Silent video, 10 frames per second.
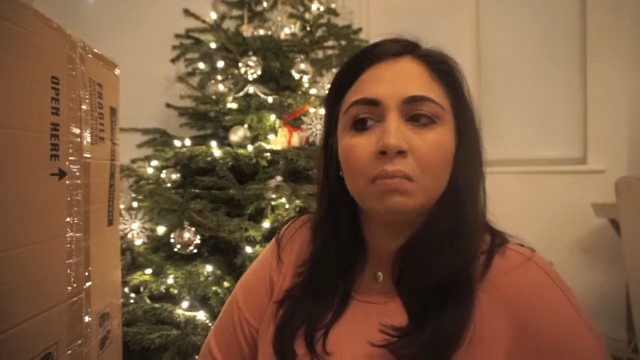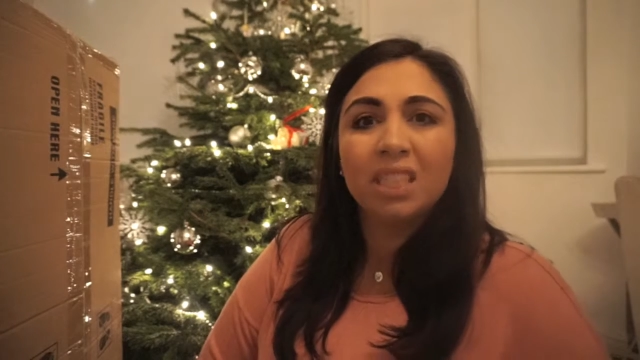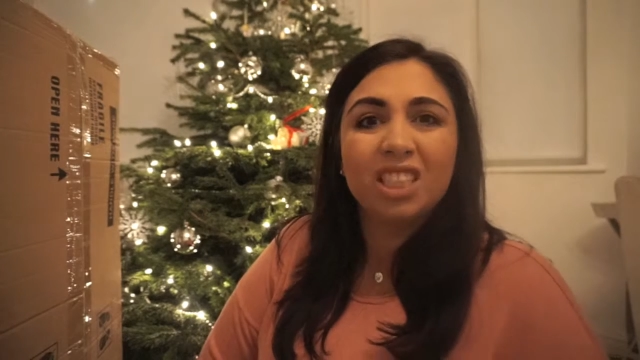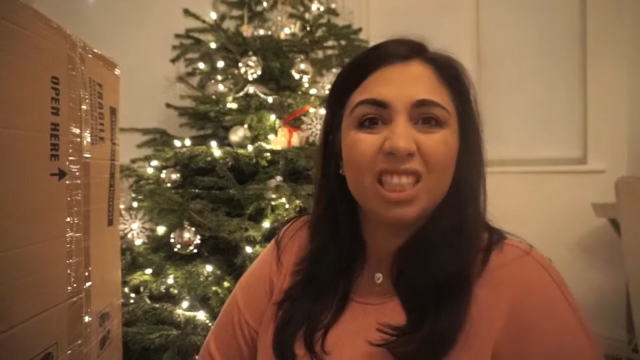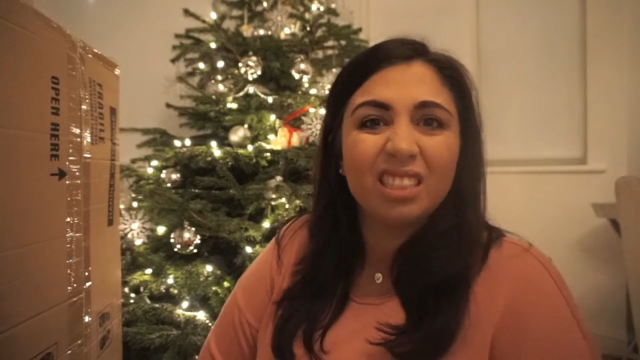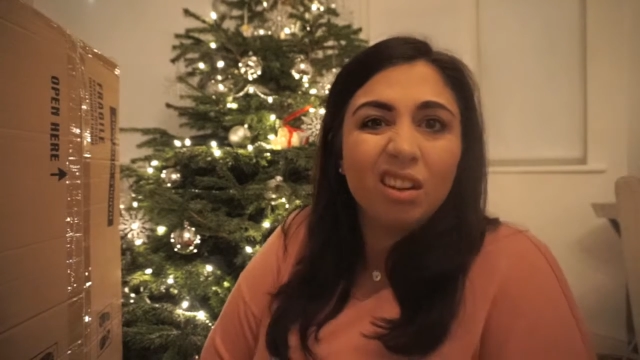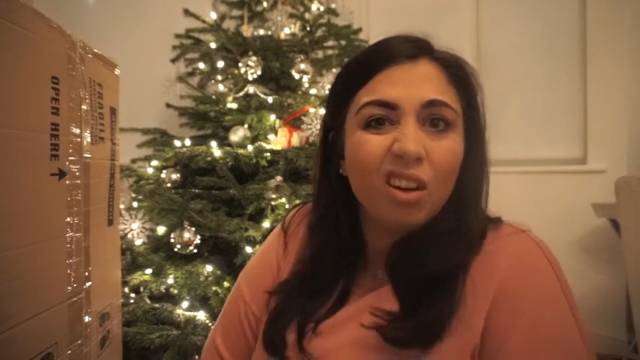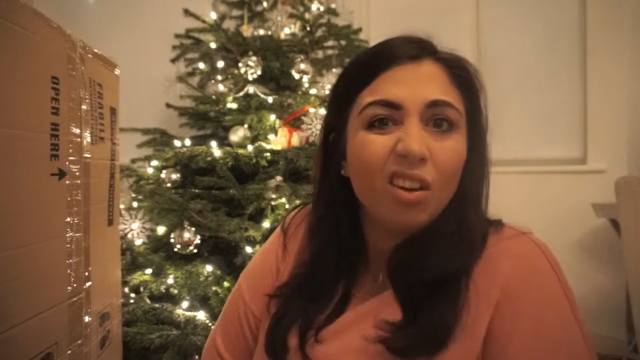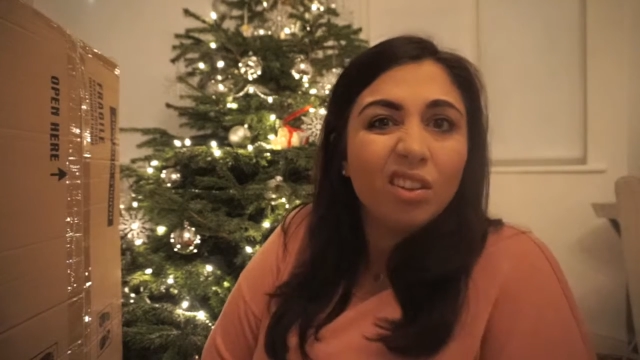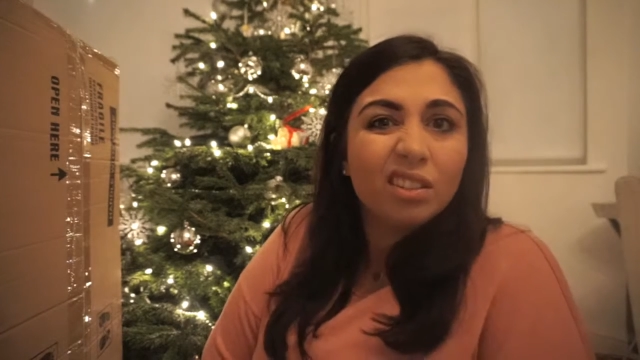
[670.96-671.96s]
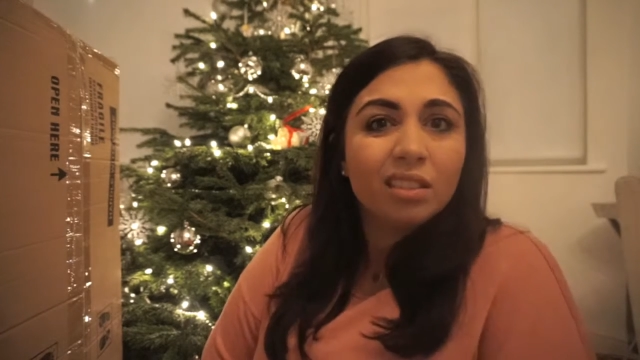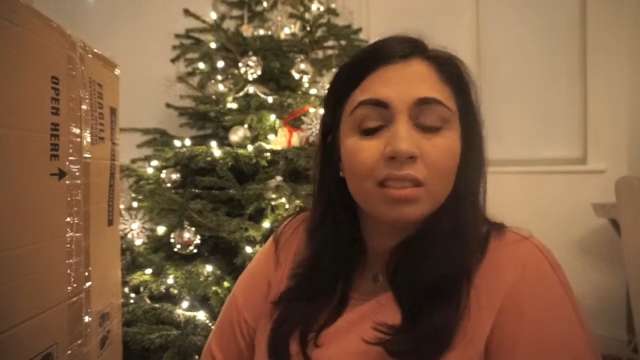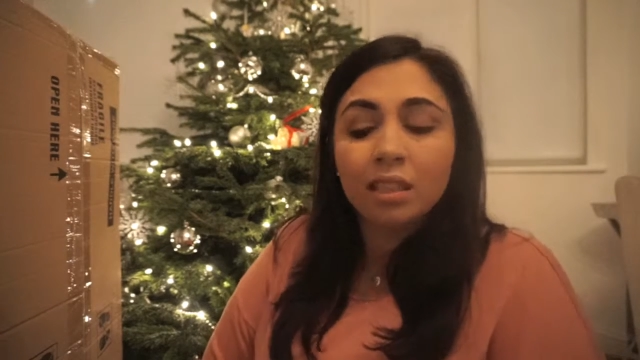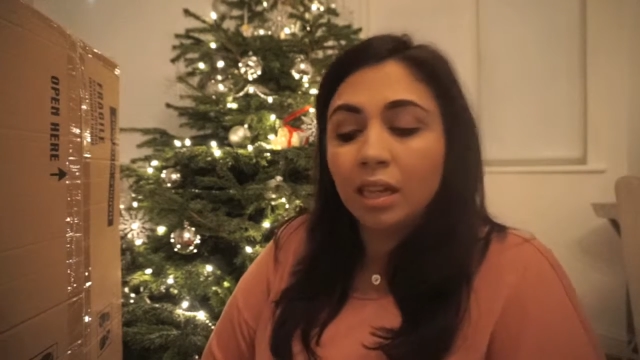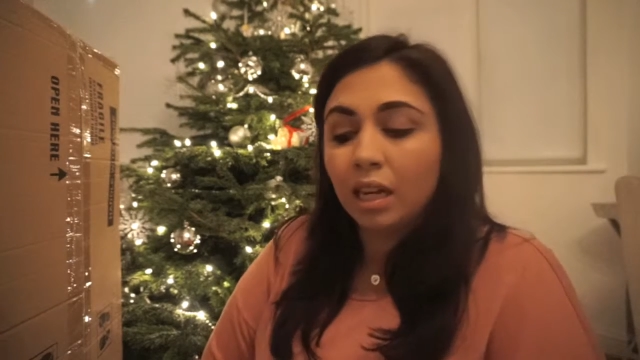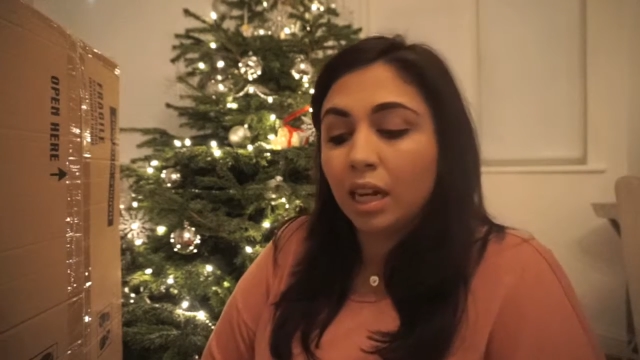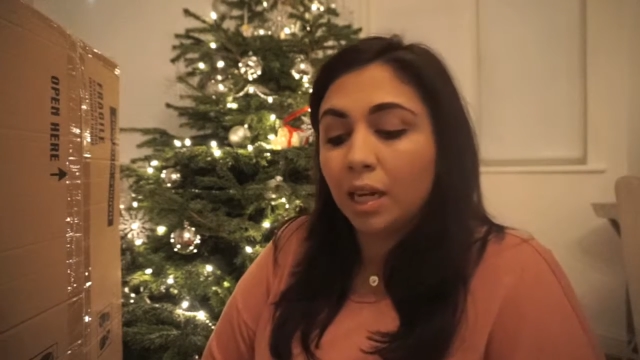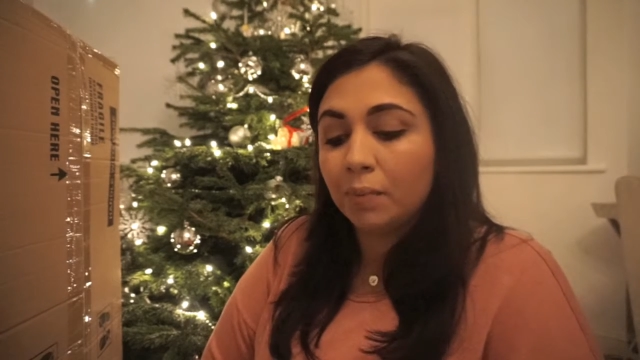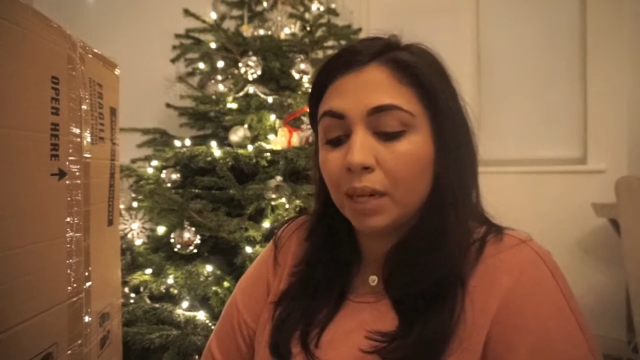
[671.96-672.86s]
because she hasn't asked. Um,